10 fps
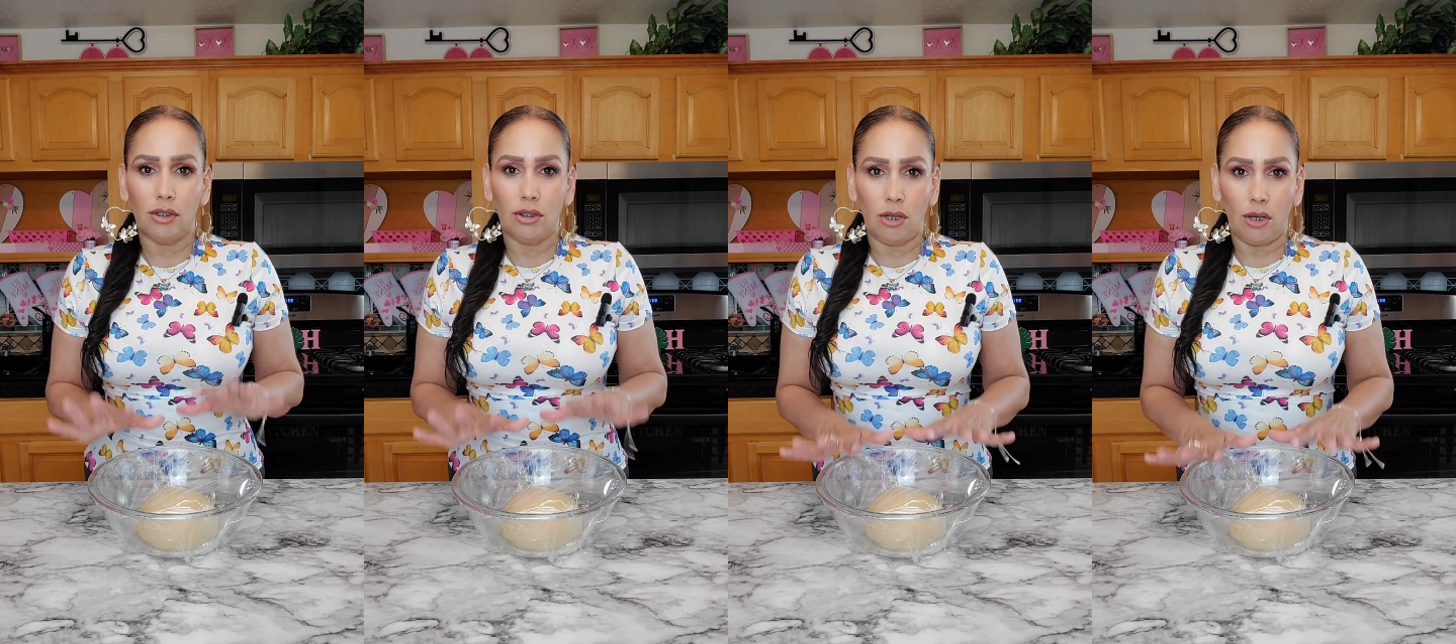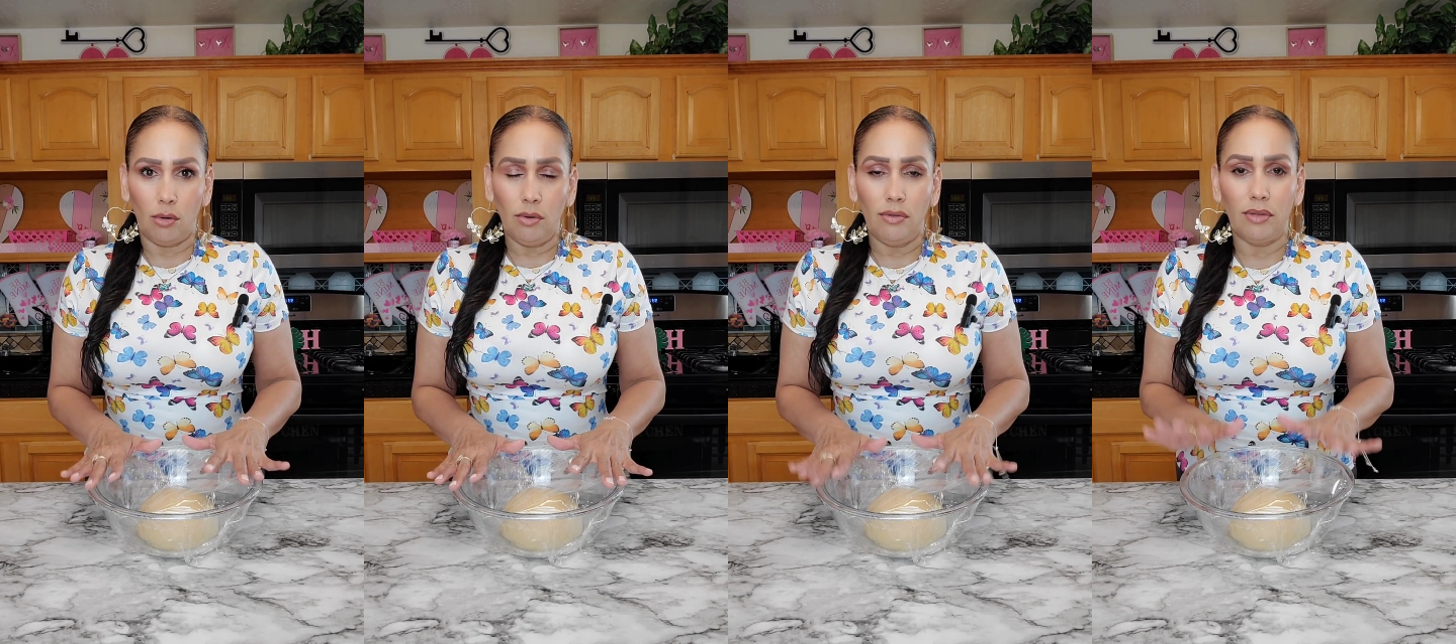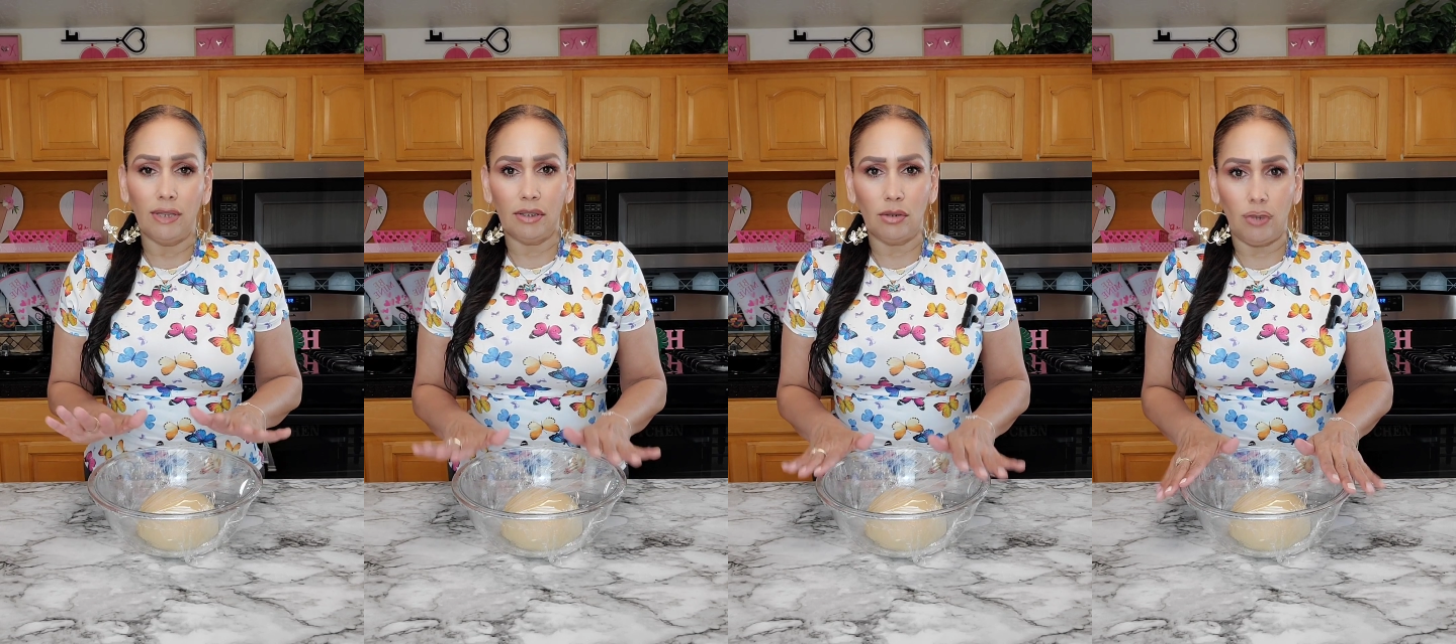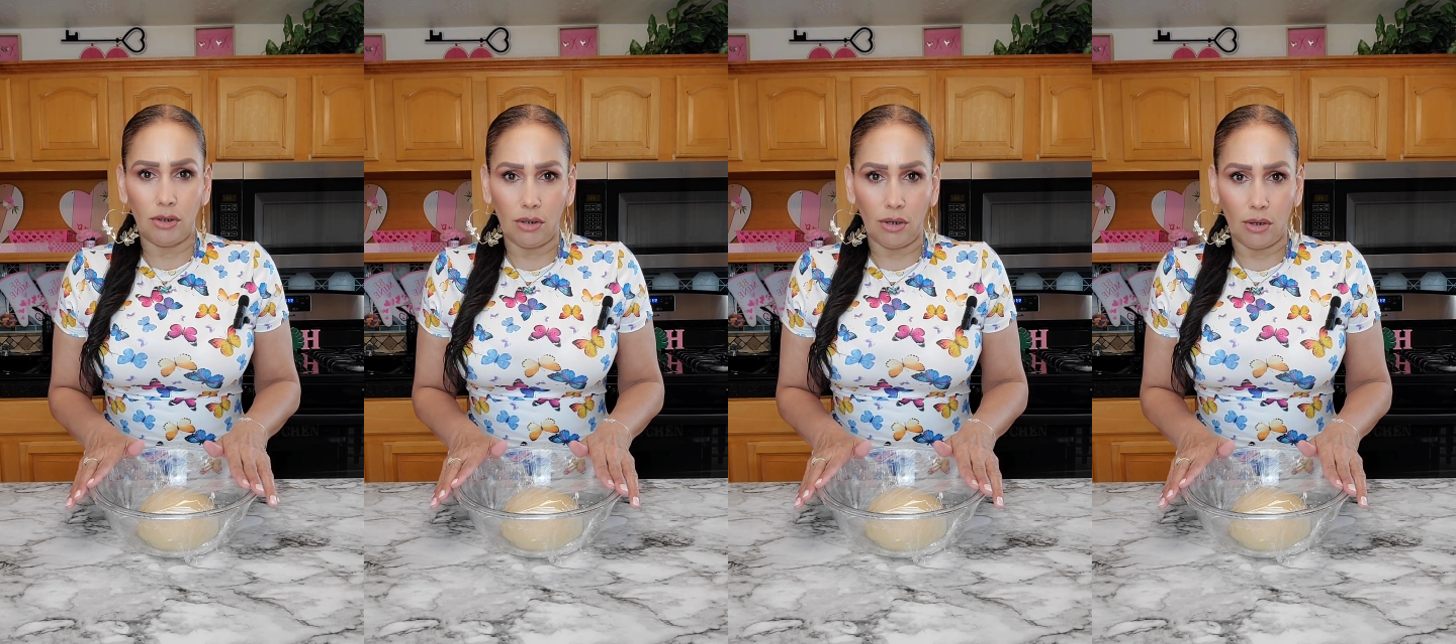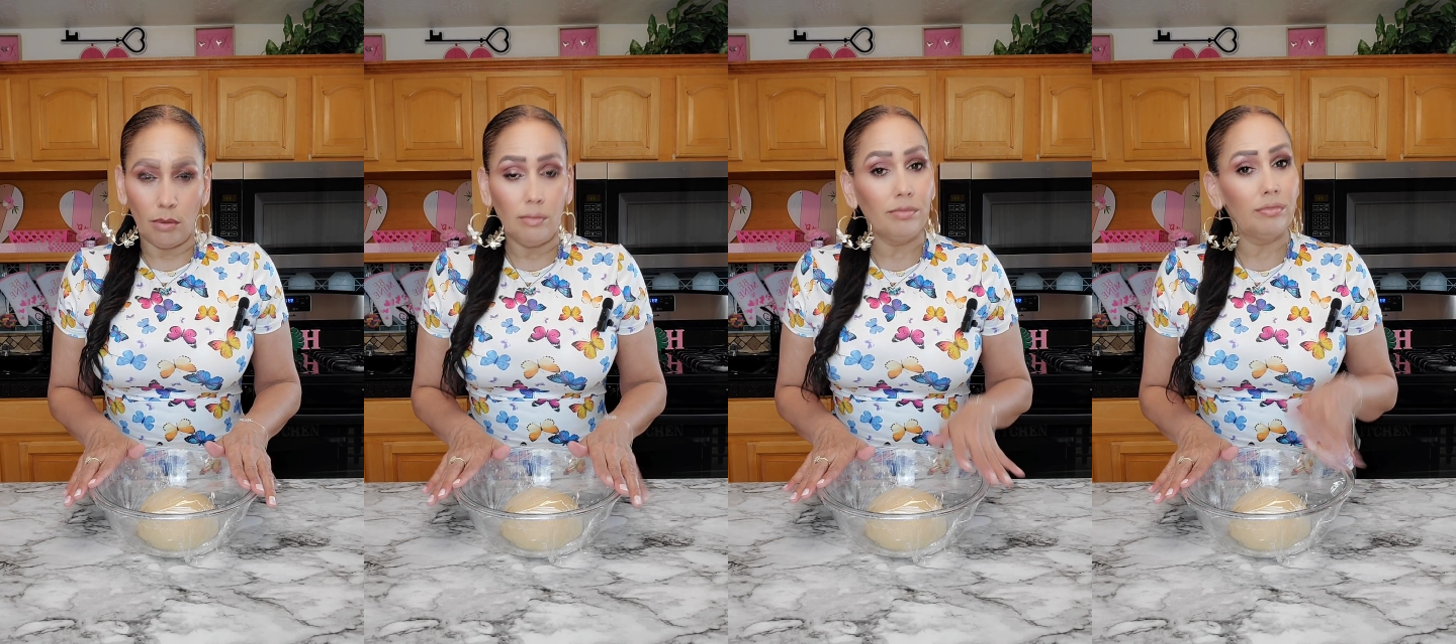So this is going to
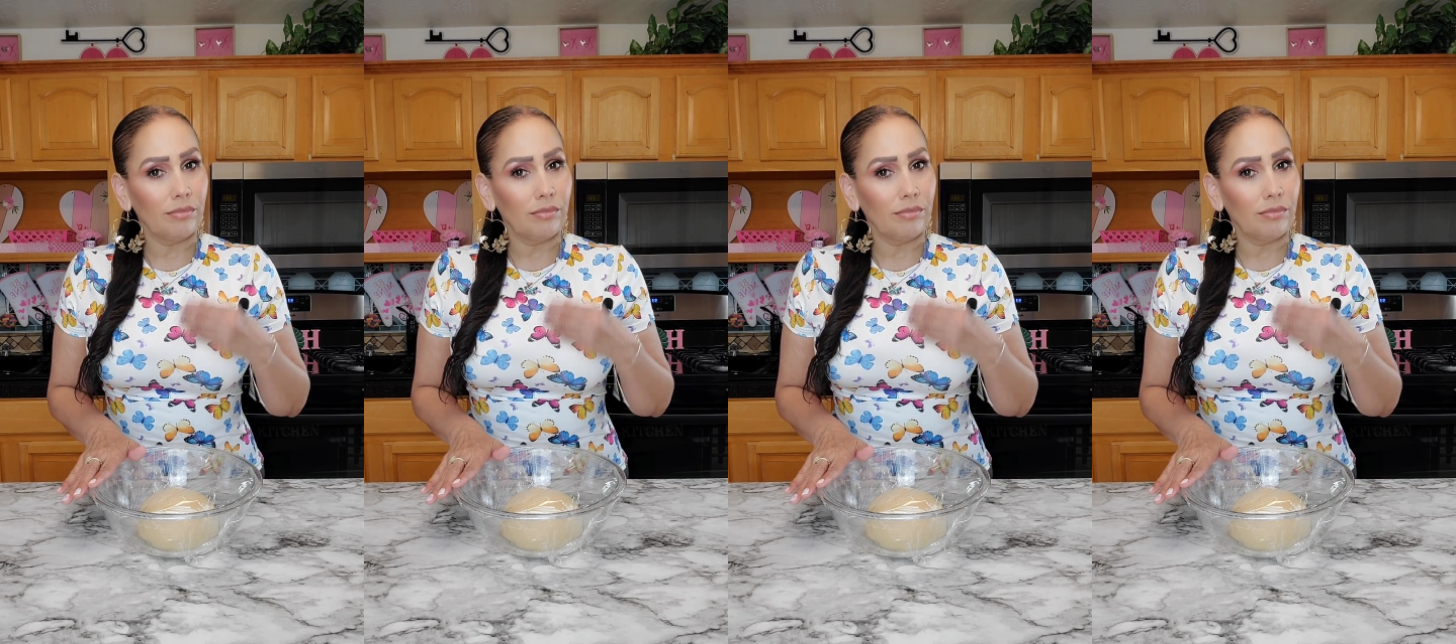go